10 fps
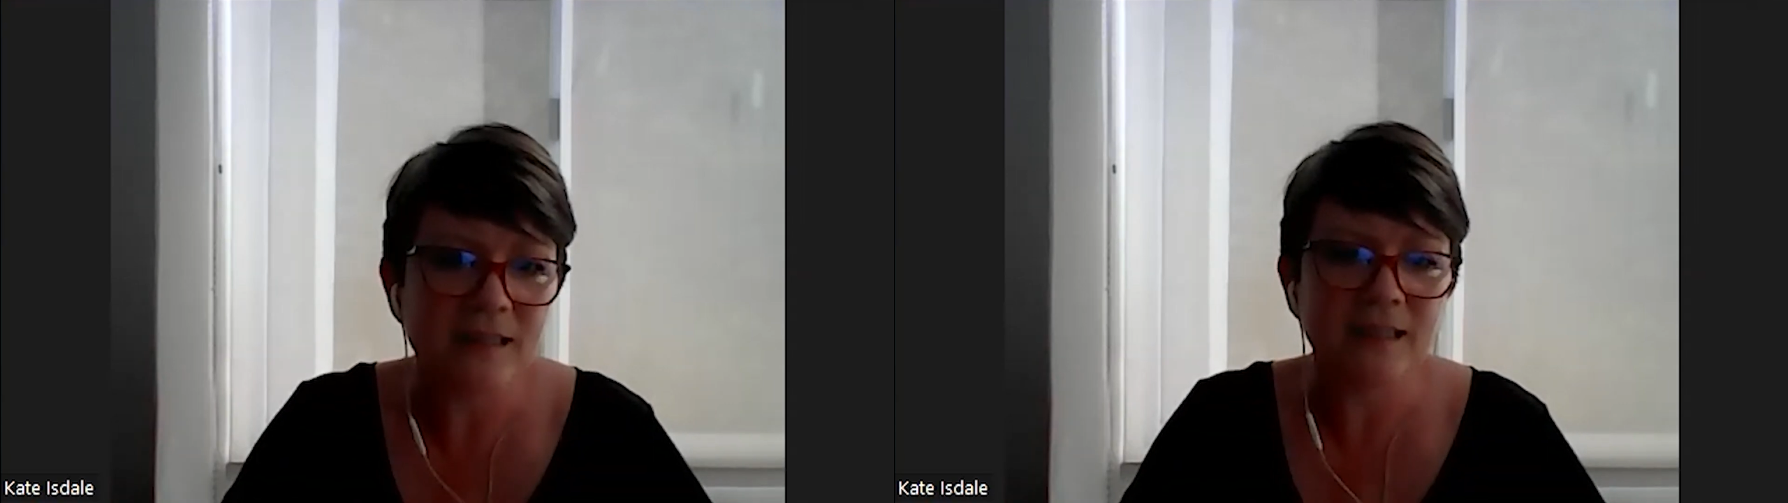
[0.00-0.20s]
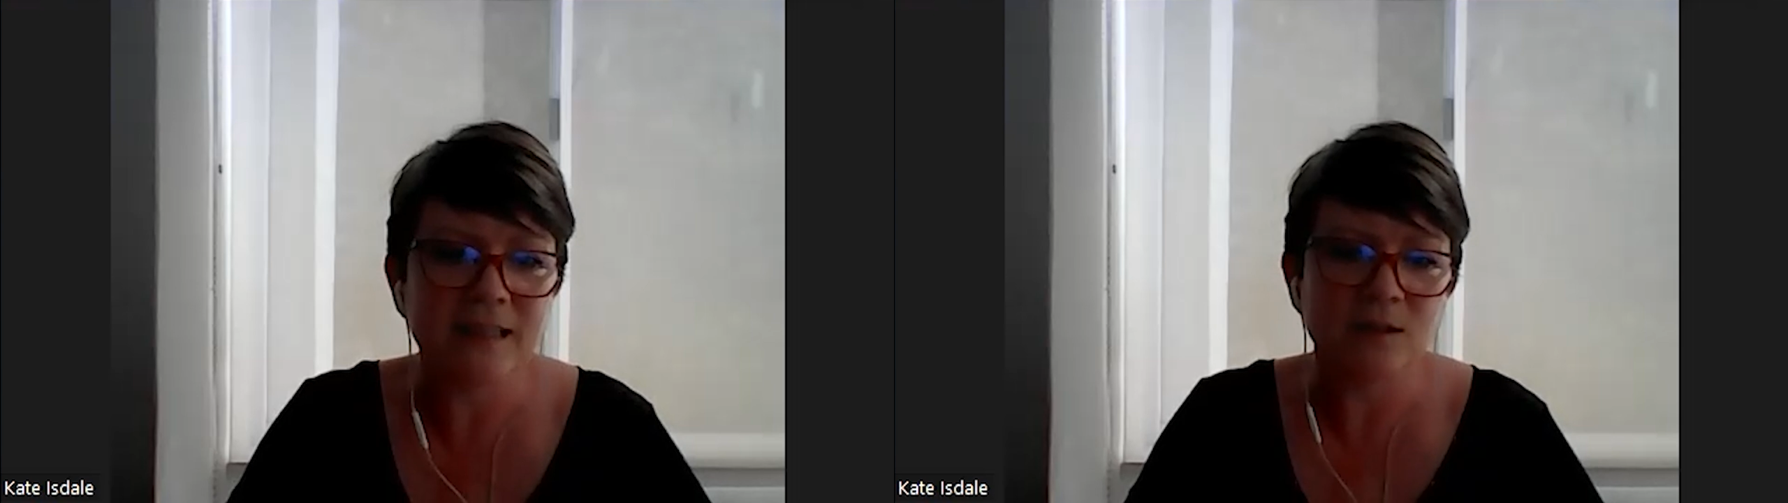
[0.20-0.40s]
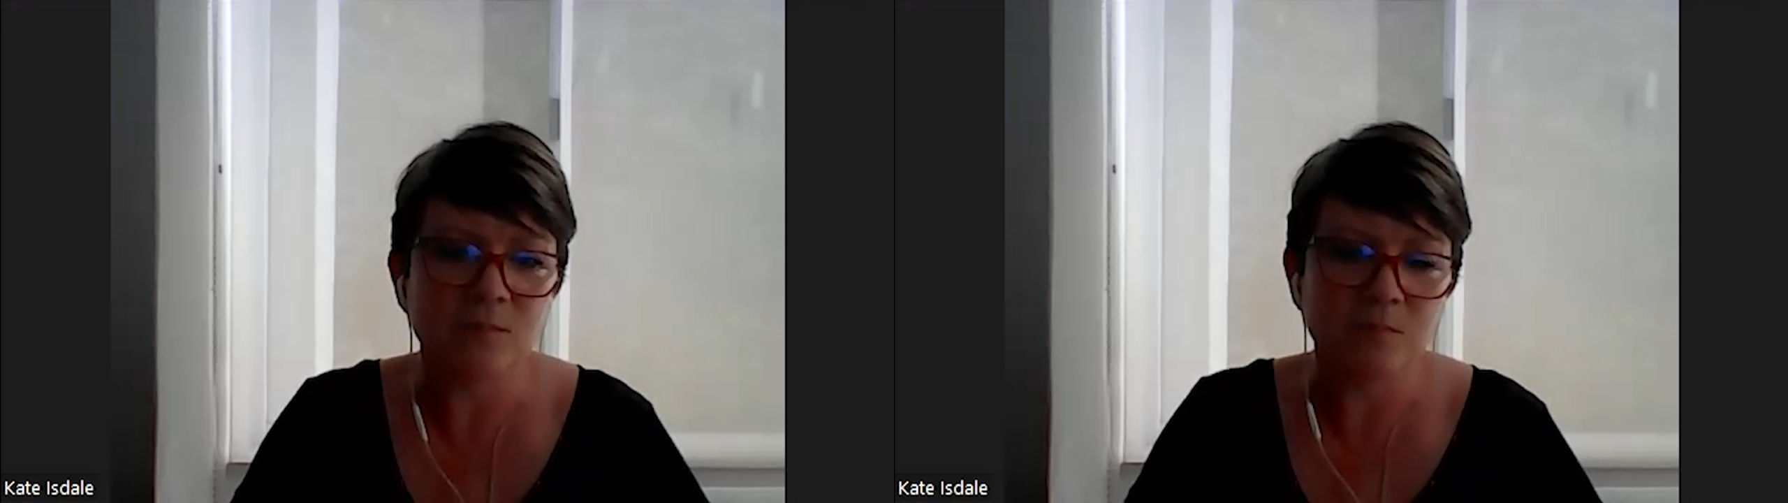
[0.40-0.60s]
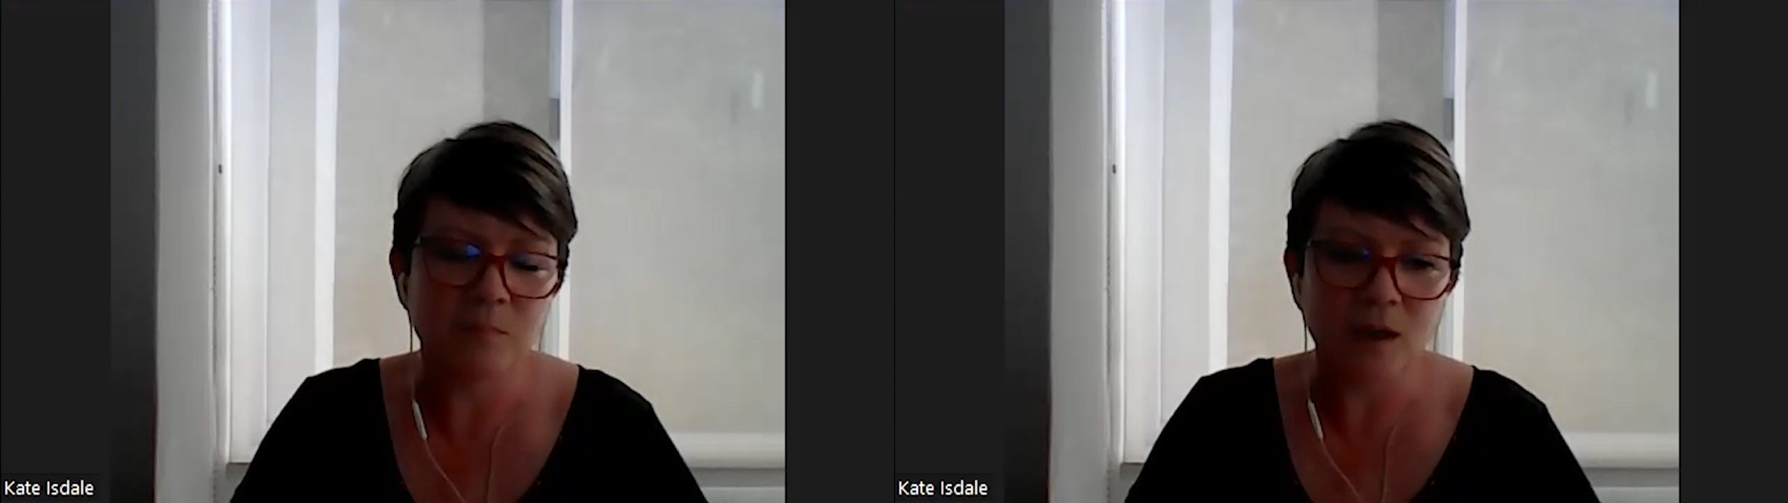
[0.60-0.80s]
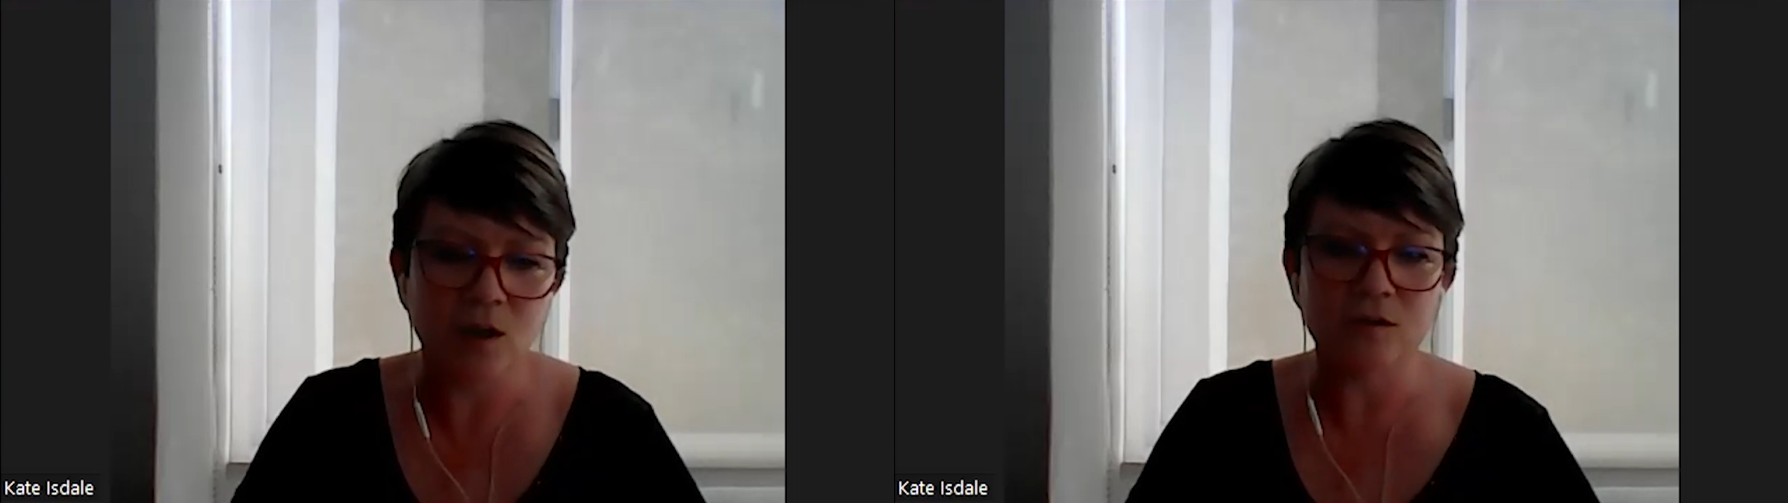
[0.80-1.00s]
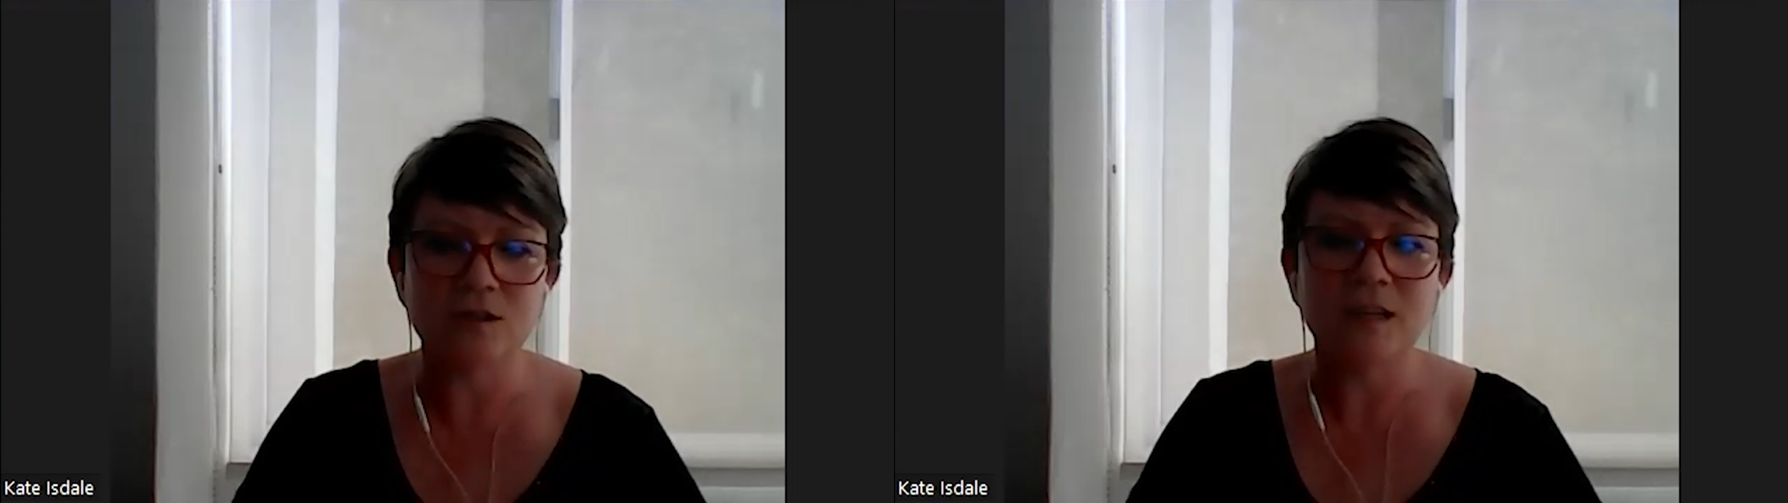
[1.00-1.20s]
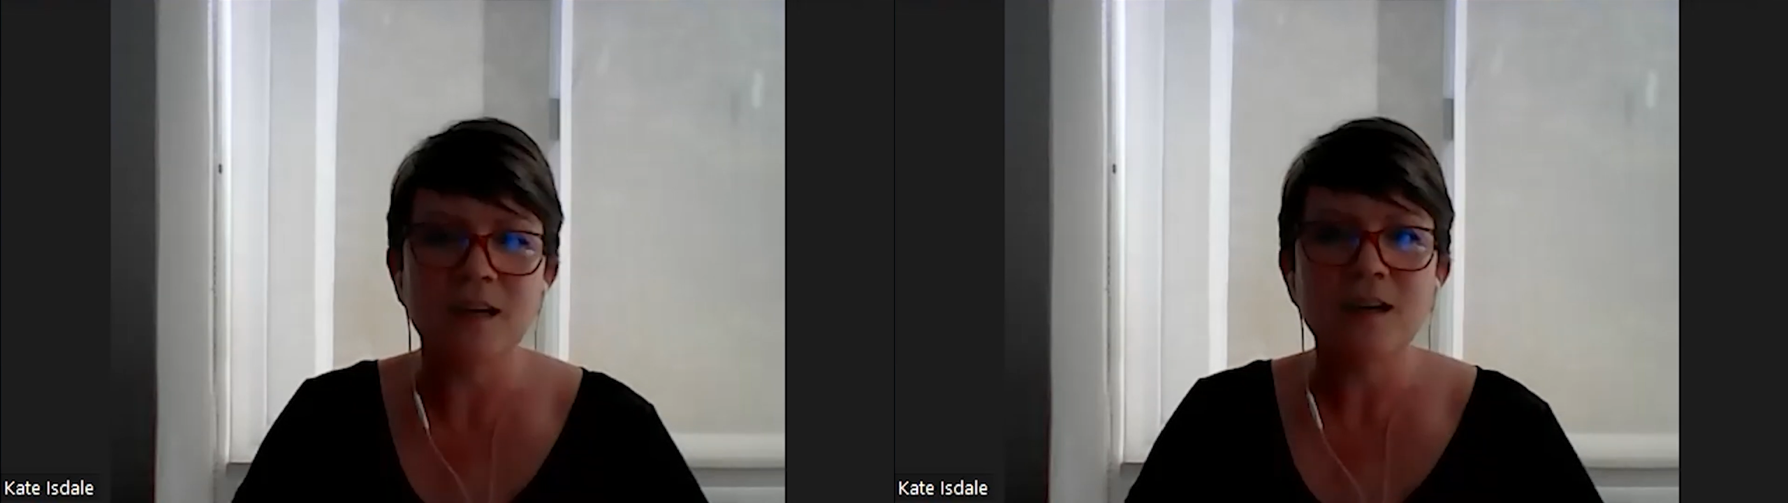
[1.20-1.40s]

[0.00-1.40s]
it is because